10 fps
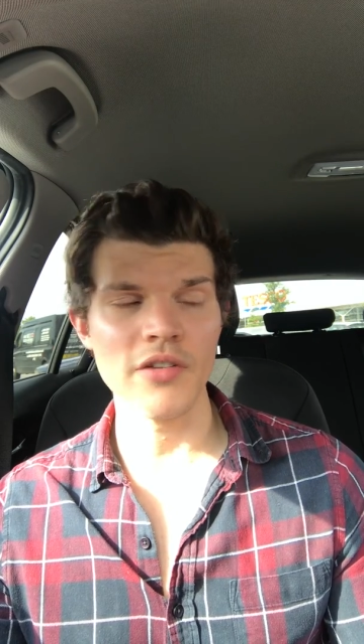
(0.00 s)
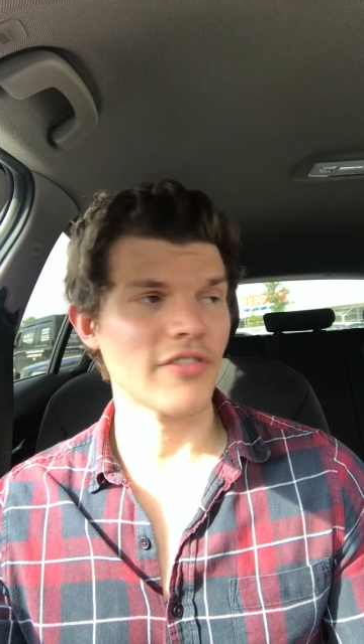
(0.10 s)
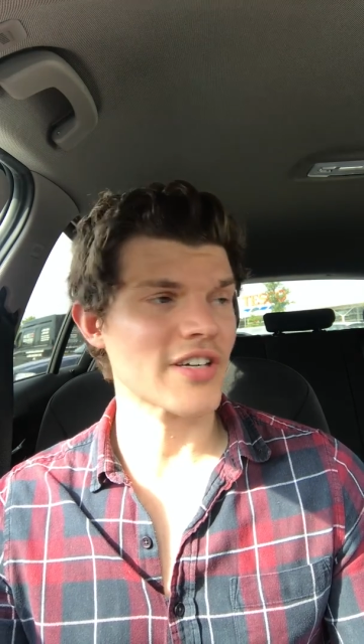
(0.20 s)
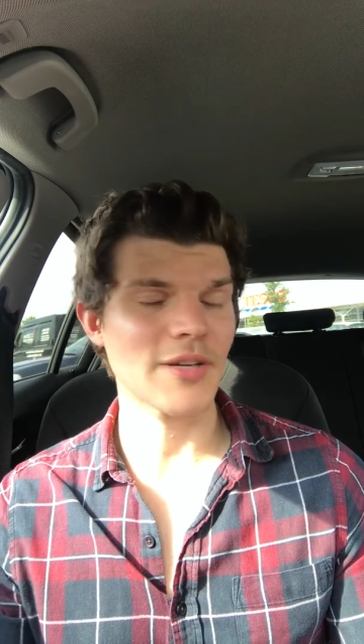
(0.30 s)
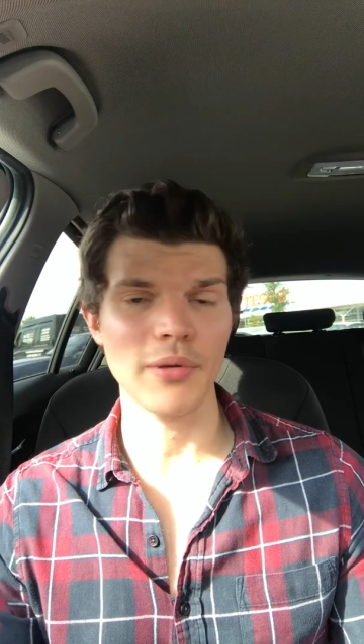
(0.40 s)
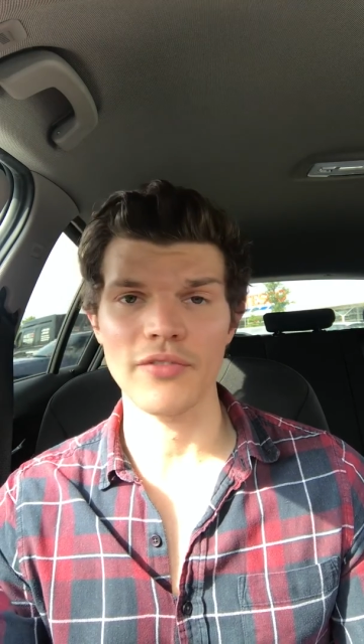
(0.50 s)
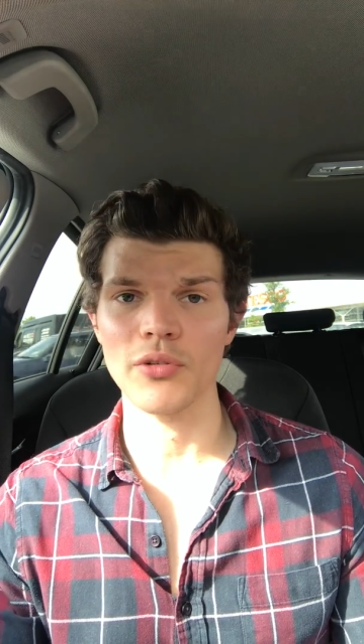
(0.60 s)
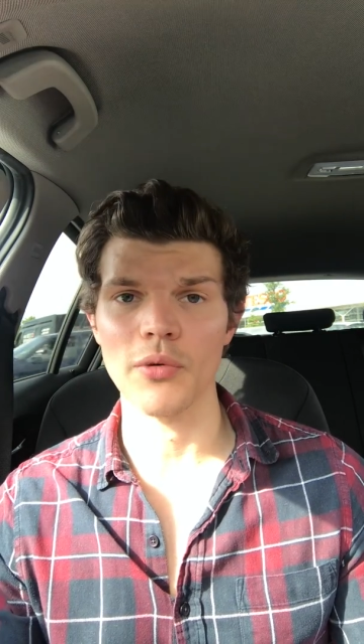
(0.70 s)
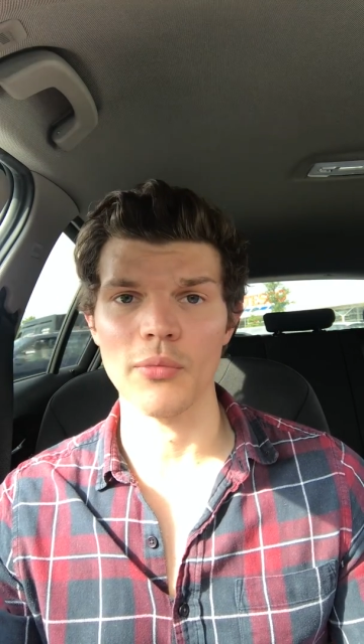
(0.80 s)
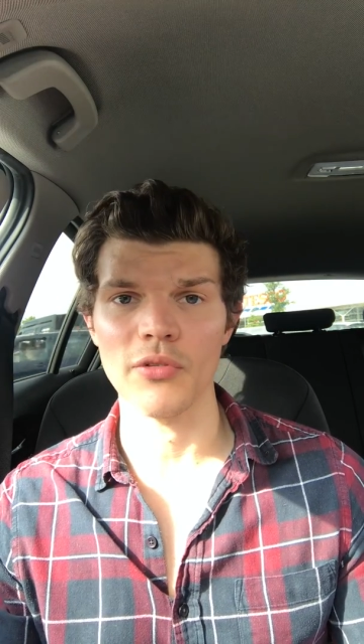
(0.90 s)
for example, I've
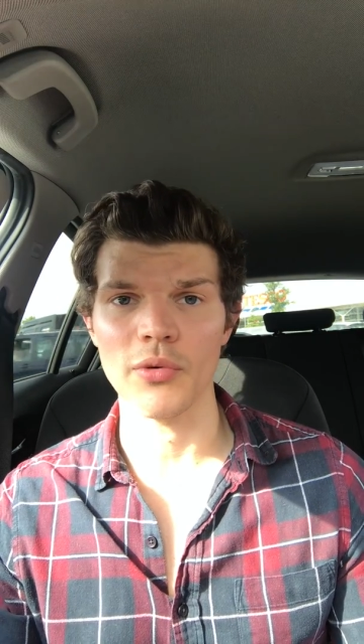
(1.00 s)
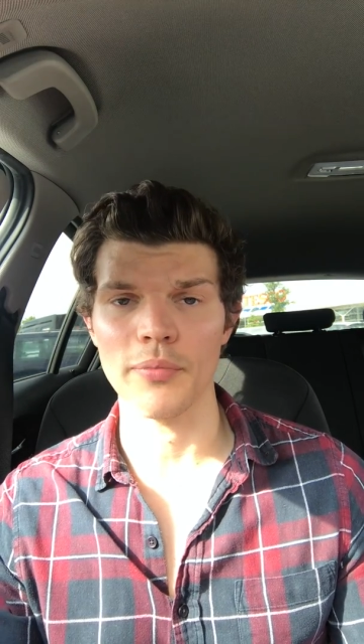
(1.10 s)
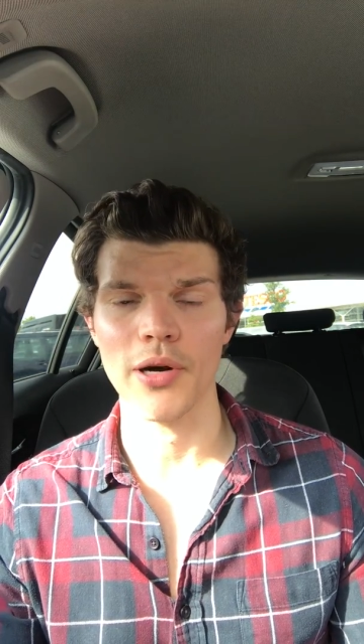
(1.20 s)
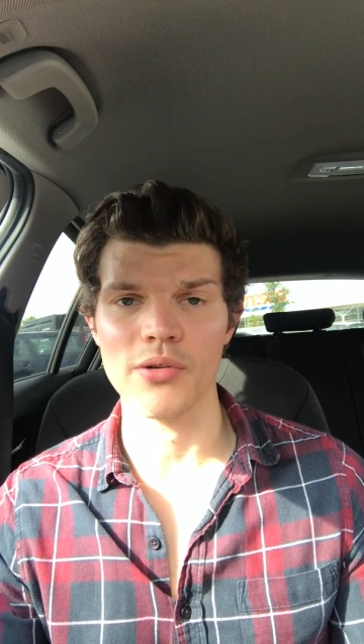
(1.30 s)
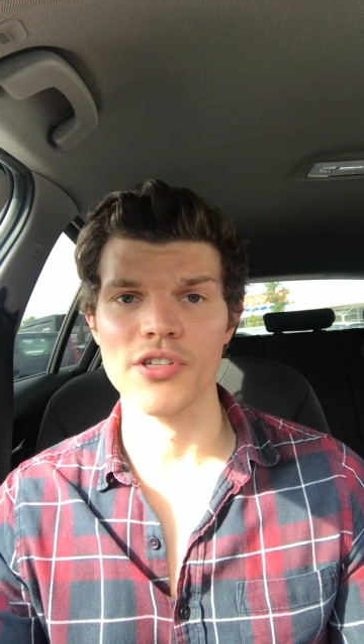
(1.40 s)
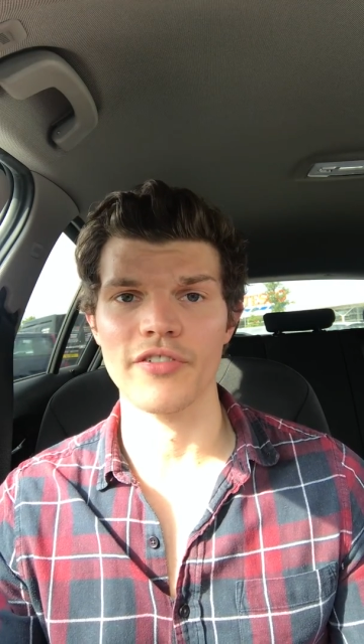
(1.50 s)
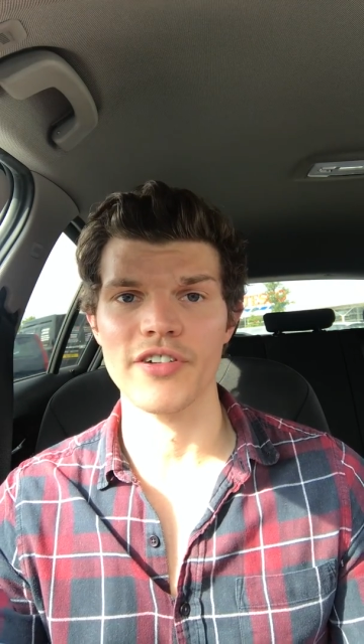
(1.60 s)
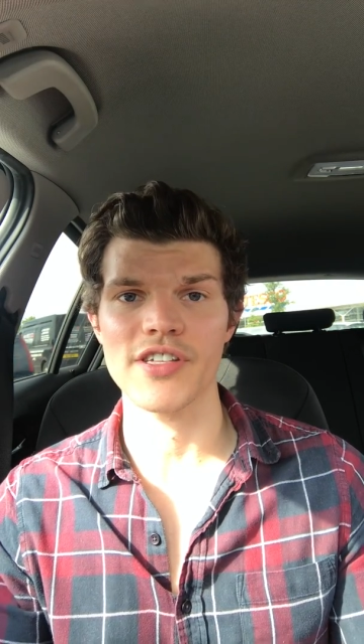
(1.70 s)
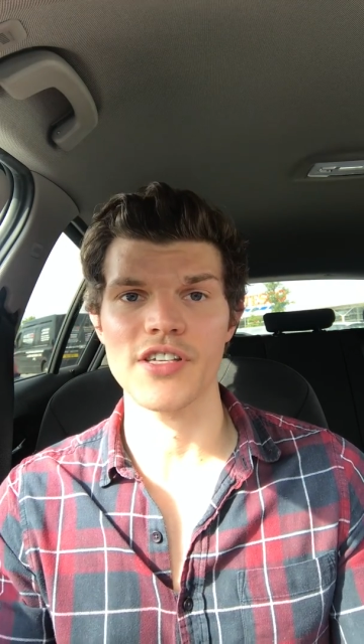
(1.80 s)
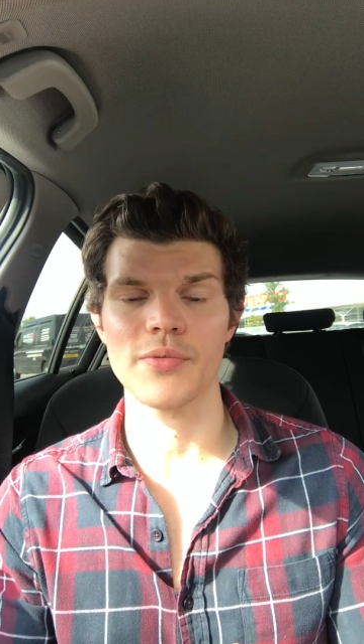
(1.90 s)
done one with Post
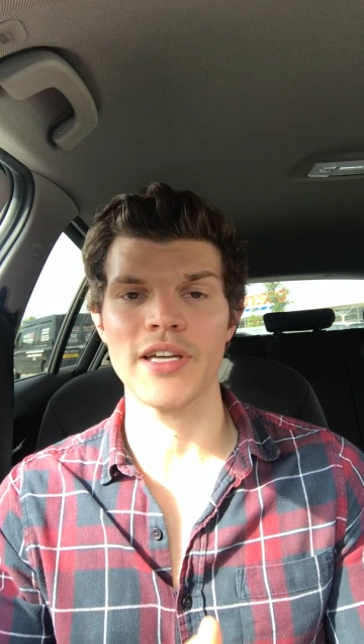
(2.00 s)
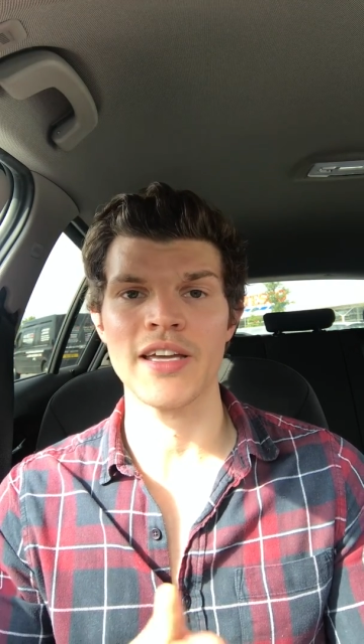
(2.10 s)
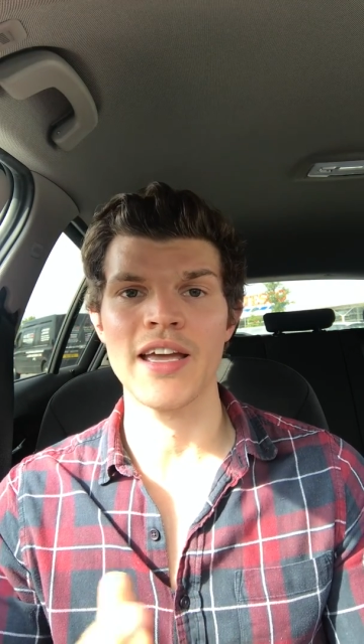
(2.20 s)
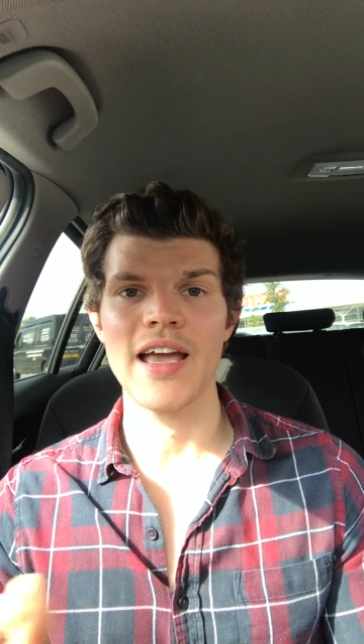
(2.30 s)
Office this week,